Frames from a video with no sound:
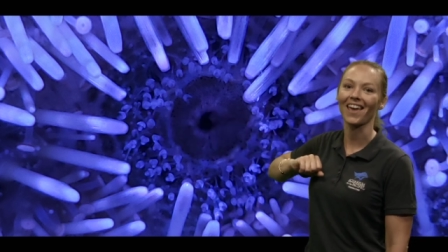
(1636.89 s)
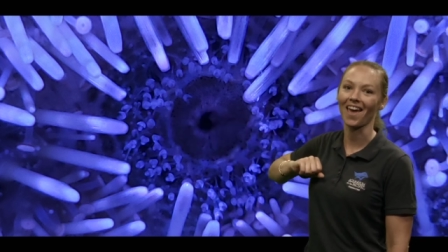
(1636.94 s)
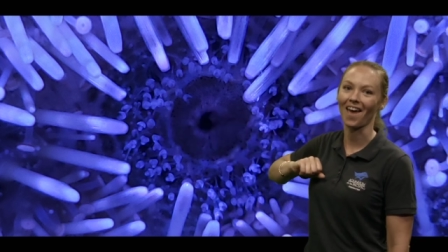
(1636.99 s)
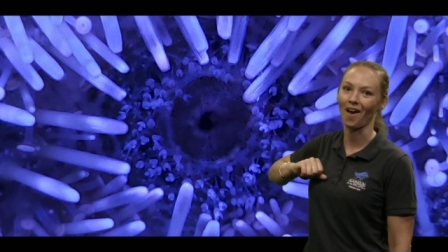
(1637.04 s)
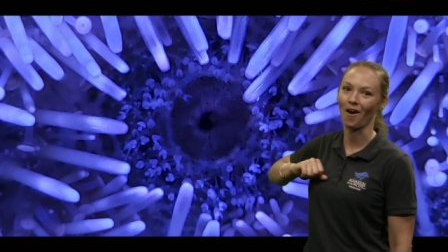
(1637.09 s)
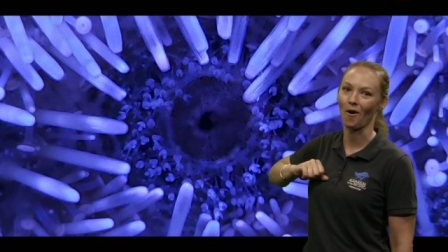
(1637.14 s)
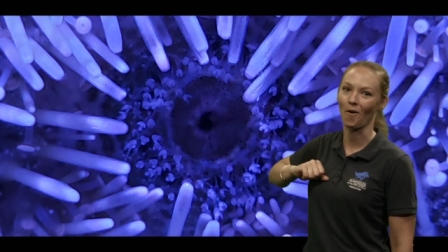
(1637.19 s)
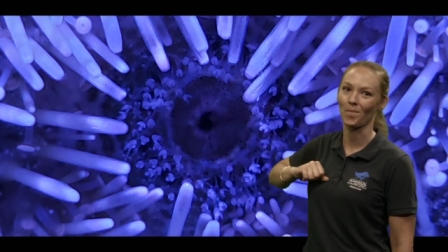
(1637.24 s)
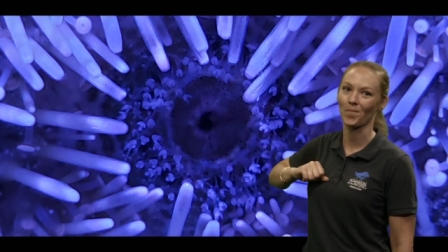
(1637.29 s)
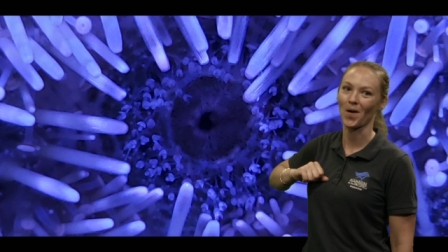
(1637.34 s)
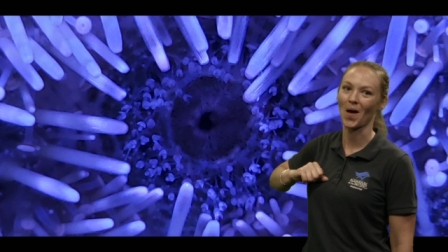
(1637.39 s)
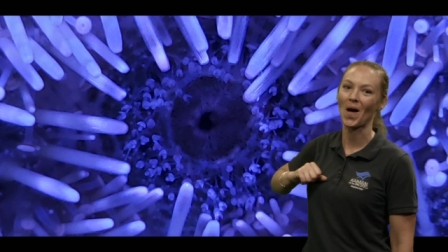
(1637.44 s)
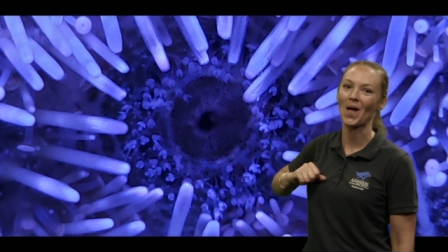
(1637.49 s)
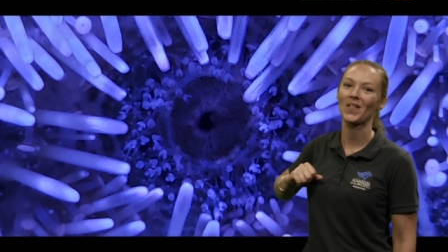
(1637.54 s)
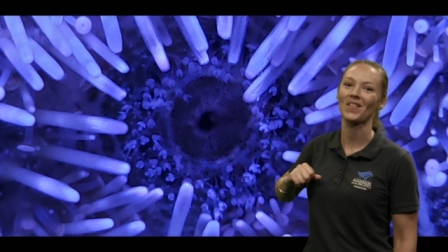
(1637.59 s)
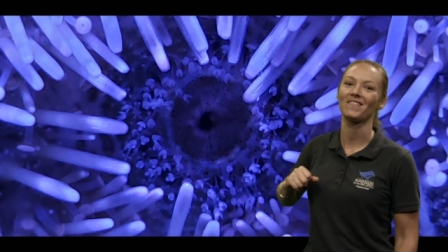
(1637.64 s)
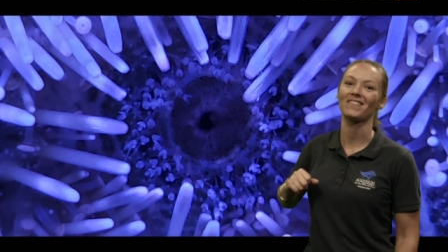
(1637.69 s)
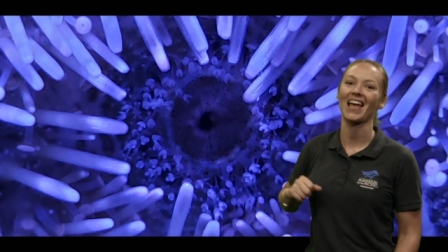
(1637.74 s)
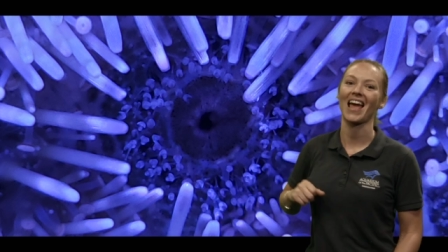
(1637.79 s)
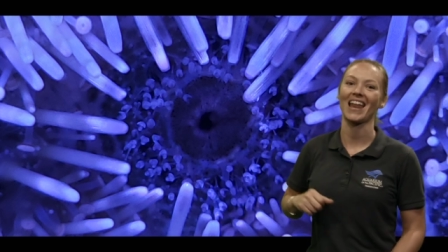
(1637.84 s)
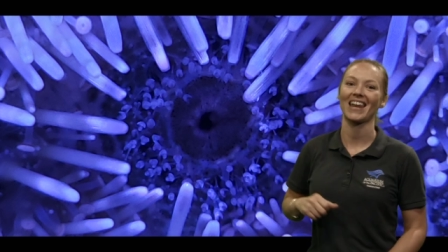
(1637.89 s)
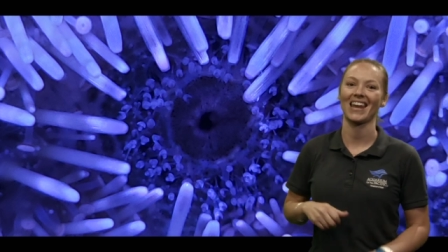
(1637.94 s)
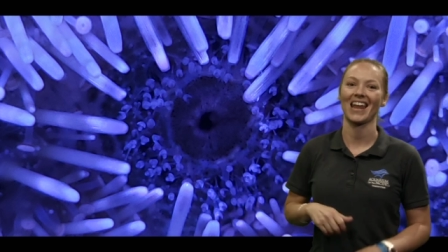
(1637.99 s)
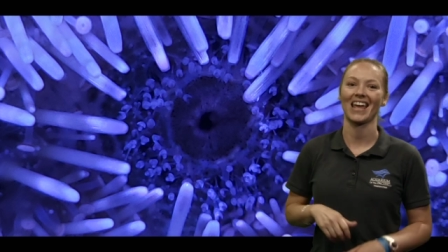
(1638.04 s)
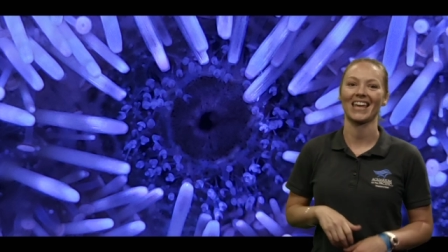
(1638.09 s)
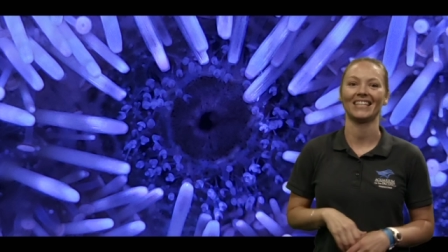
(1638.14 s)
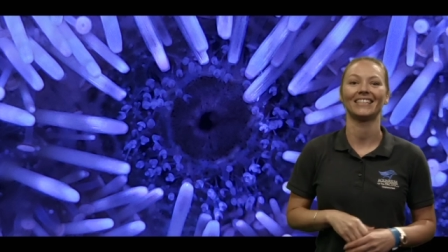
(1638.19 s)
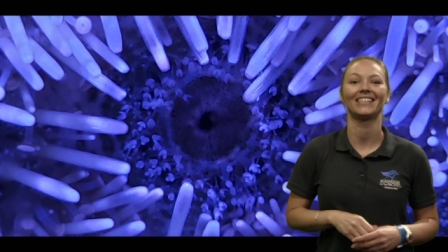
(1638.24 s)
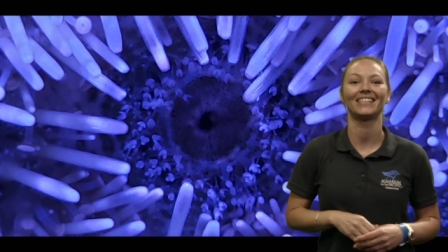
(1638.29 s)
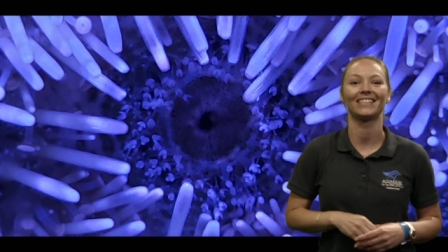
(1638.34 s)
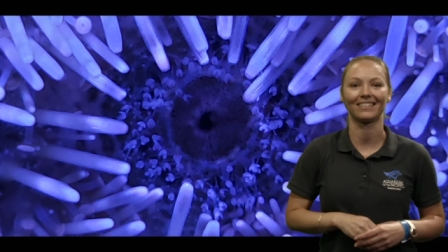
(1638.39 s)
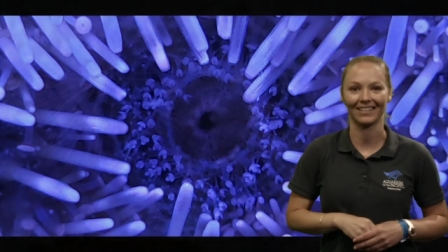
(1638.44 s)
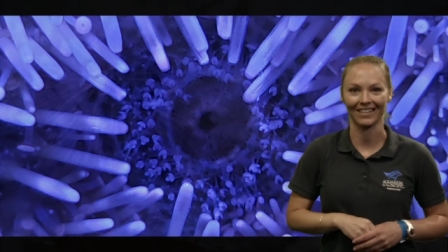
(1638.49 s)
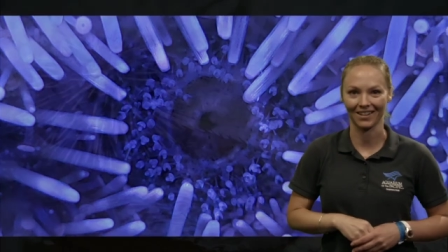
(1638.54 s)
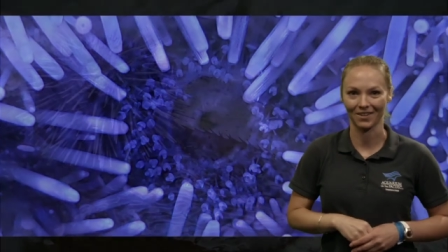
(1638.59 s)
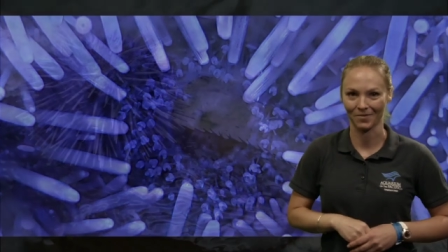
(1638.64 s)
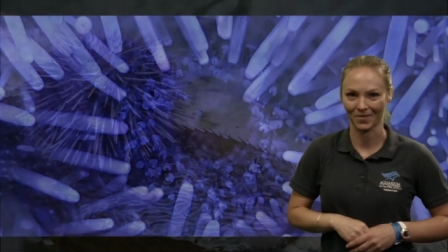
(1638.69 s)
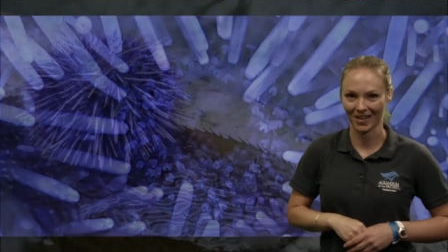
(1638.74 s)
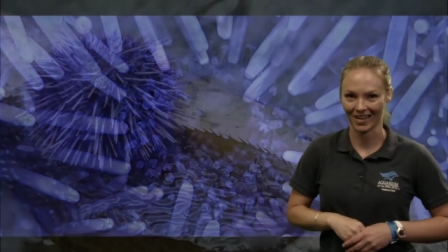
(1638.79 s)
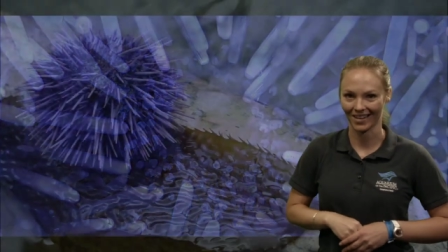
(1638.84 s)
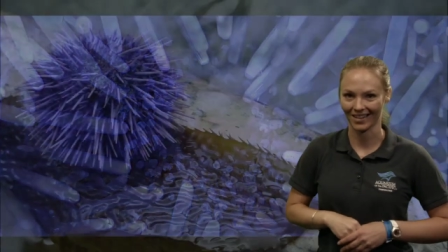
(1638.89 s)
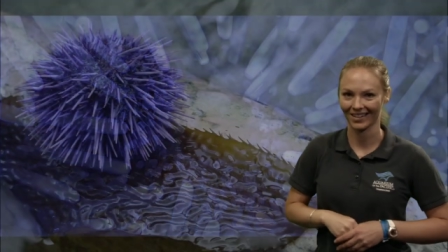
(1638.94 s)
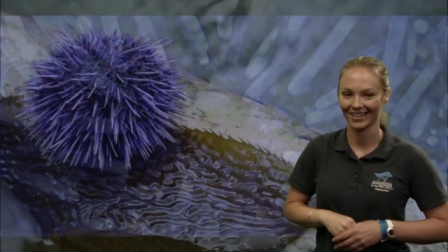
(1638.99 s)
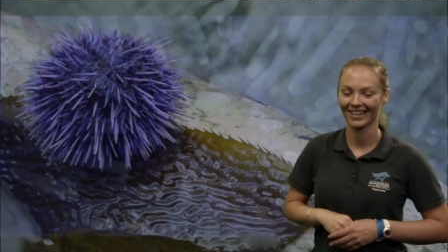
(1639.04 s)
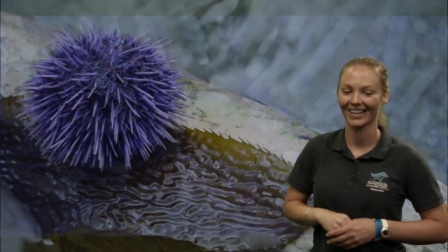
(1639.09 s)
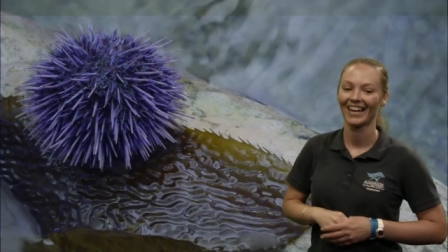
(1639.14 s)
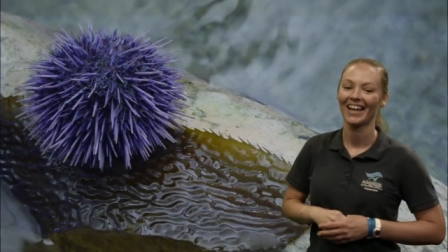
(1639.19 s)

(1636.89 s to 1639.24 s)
kelp, all of that nice seaweed.